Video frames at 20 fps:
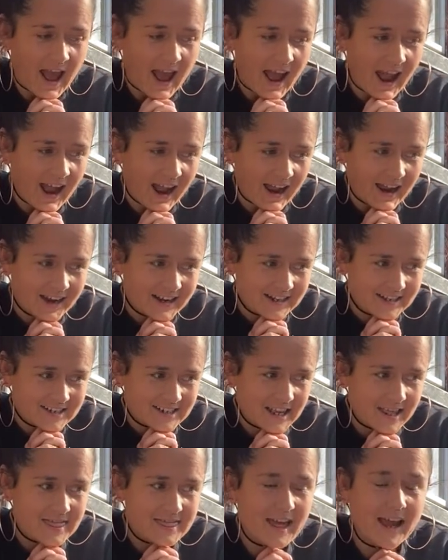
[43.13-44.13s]
and
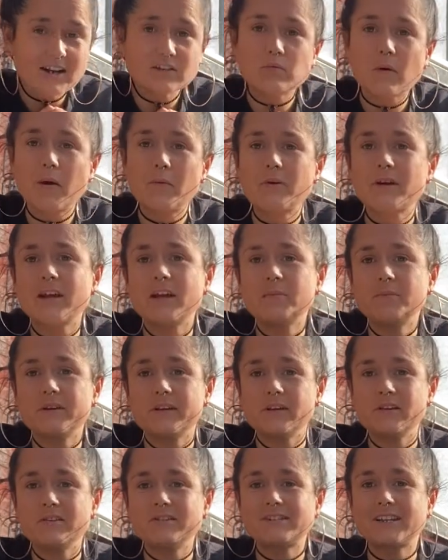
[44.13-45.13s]
that's where we're going to be
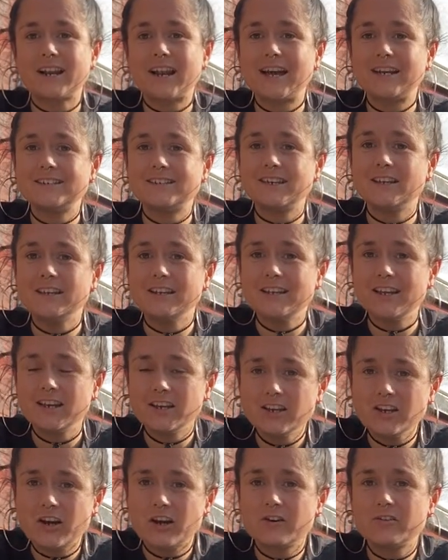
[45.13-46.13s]
utilizing
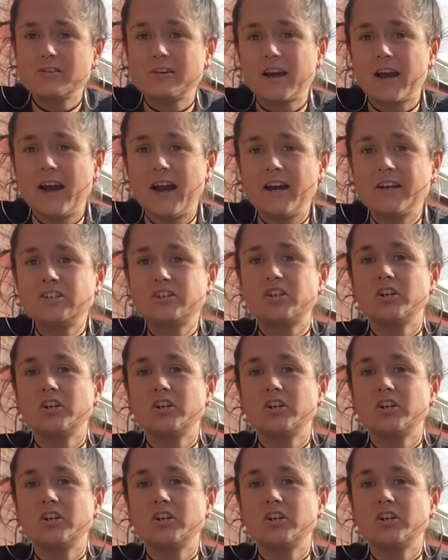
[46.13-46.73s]
Yin Yoga